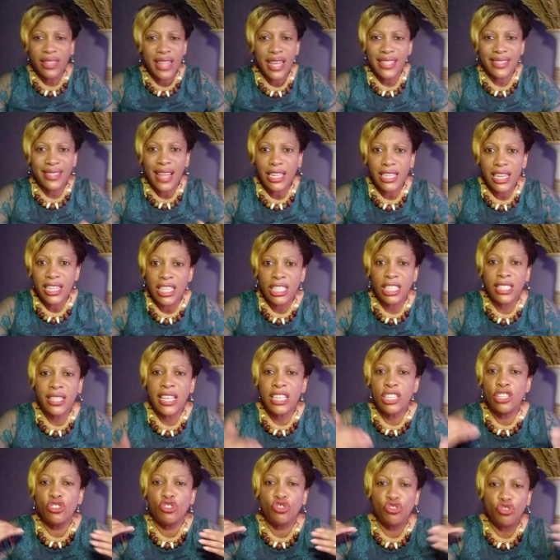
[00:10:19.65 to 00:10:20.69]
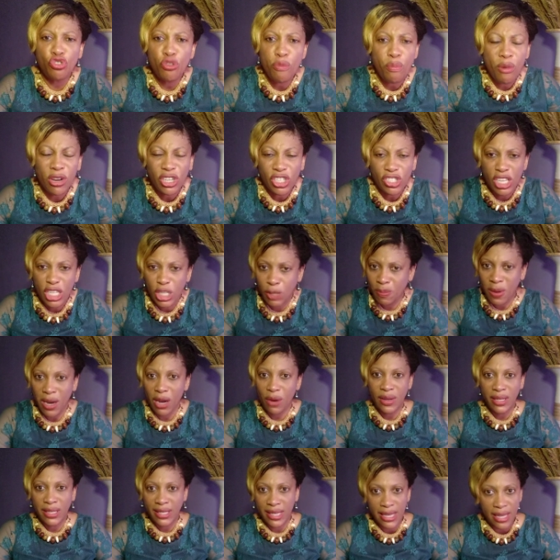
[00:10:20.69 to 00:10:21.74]
There's too much
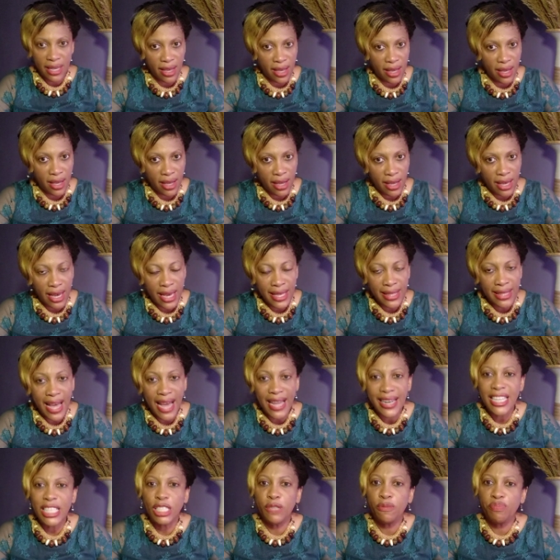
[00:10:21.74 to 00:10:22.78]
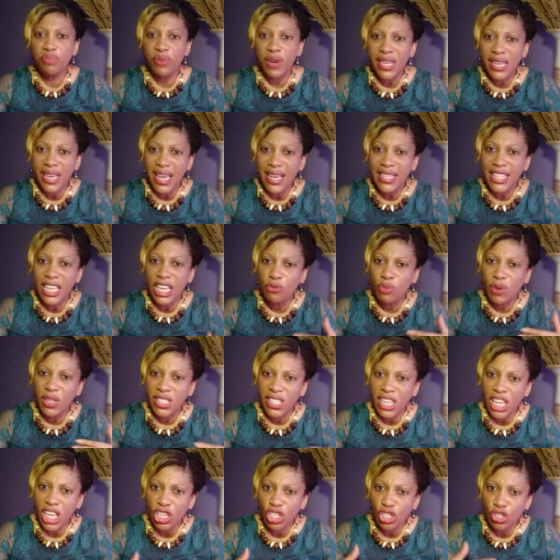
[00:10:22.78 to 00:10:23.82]
disparity and it's bringing the
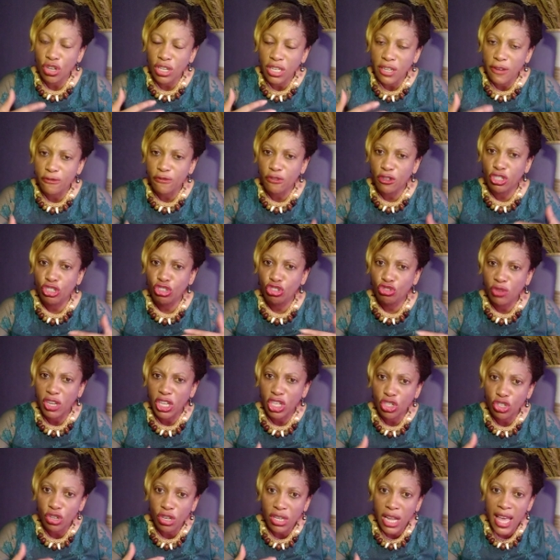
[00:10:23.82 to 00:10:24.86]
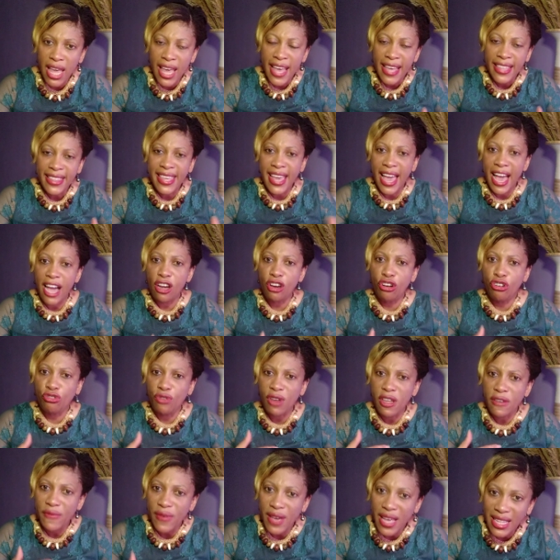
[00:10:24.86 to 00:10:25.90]
irritation, the frustration, the
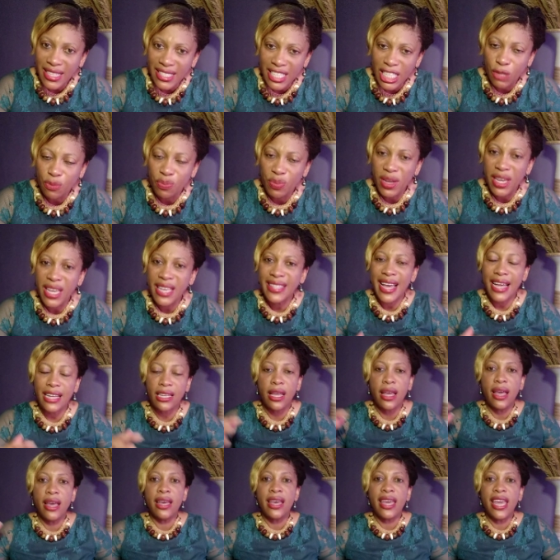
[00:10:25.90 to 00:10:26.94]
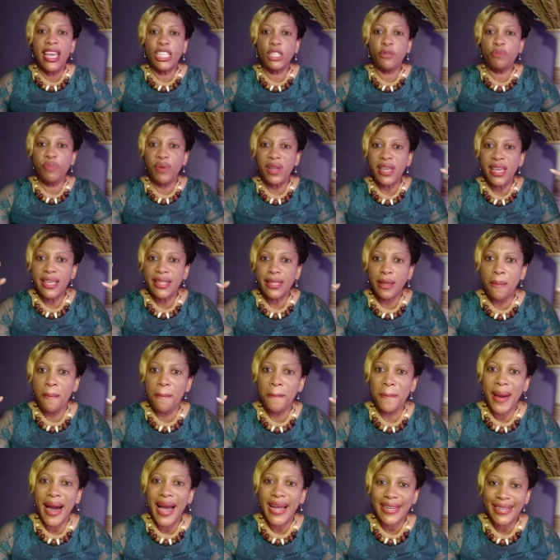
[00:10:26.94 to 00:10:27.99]
grievance. It's bringing the
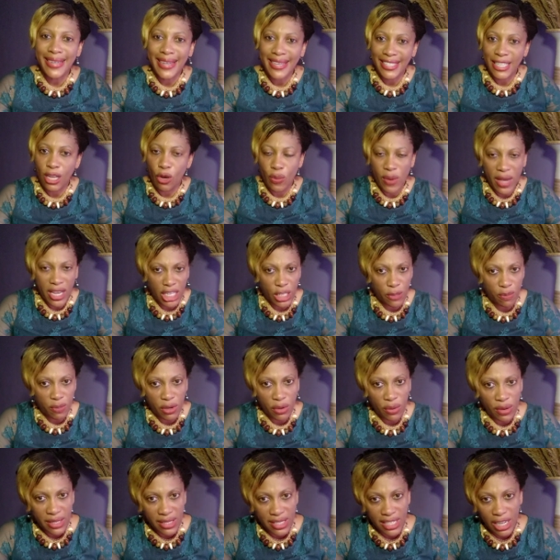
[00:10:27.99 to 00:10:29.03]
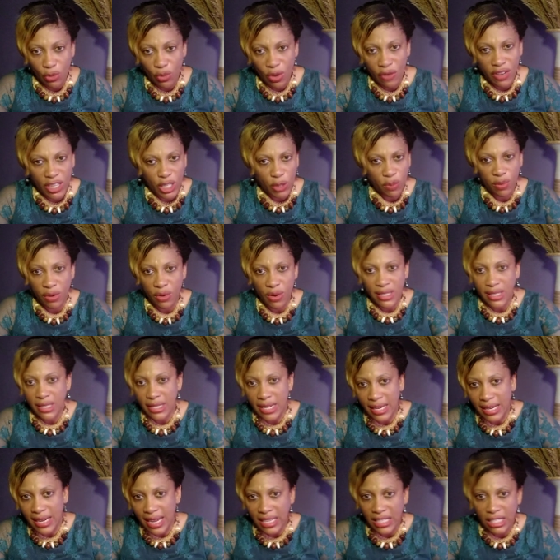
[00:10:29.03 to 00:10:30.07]
madness that we're experiencing and we've experienced
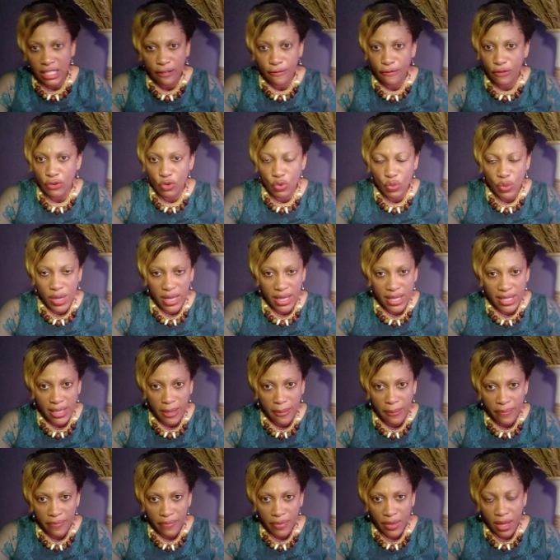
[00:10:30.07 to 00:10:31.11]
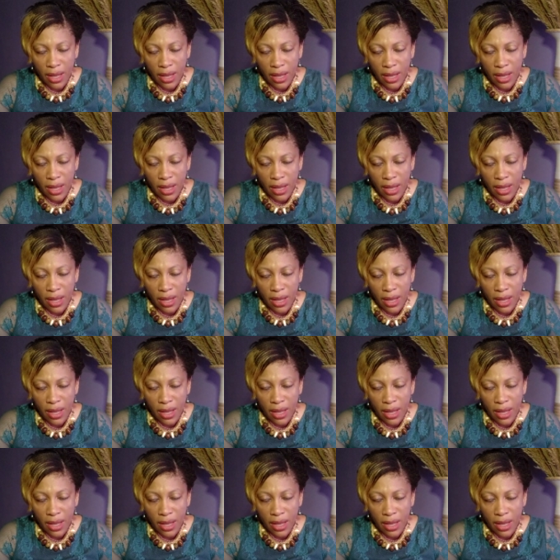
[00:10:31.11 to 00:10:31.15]
in the last few weeks.